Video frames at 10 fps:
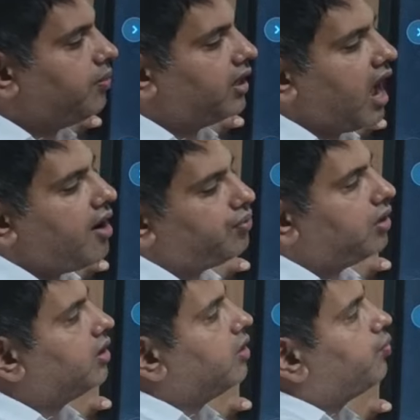But
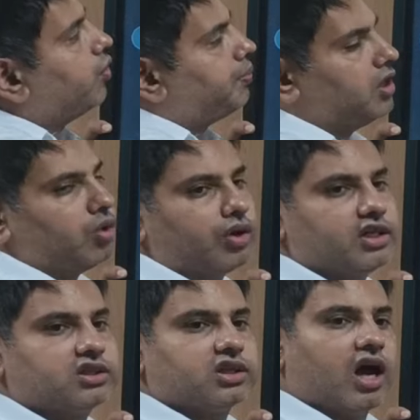after, if your preload
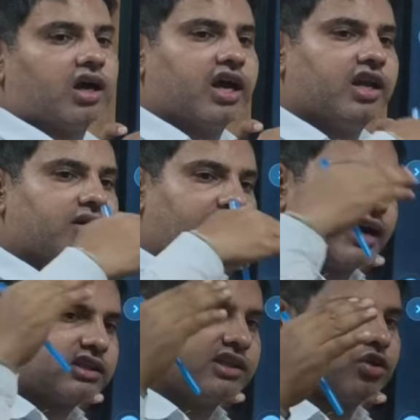is again
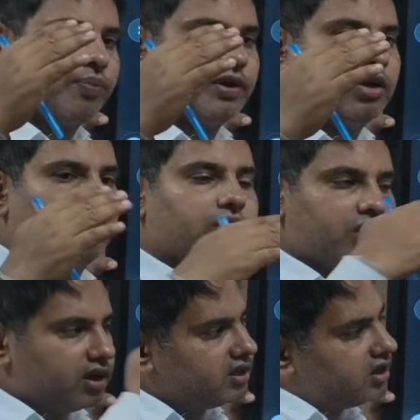excess of
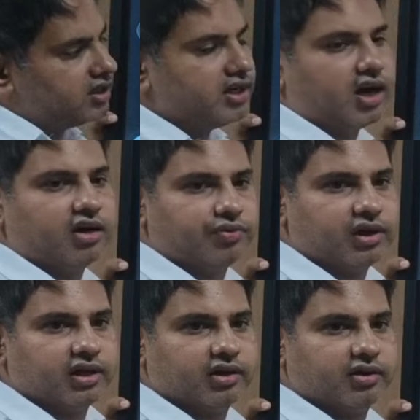preload, result in heart
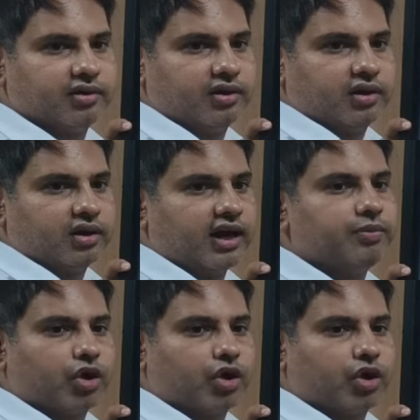failure, right?